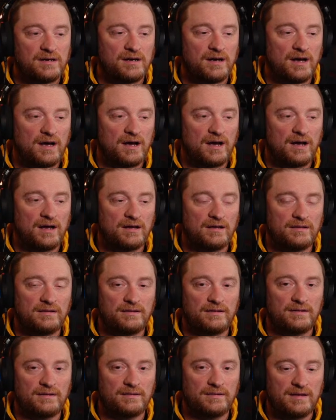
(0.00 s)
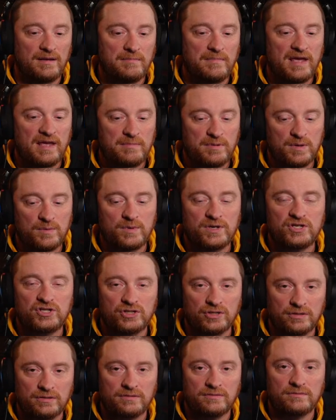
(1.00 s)
we
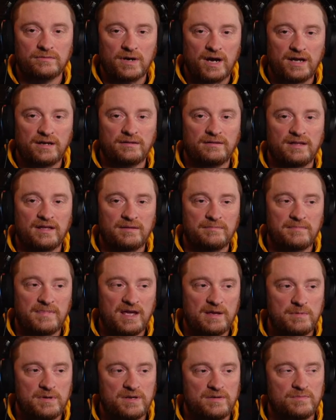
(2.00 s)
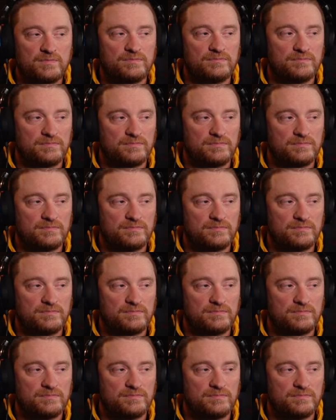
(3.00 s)
shouldn't, right? That maybe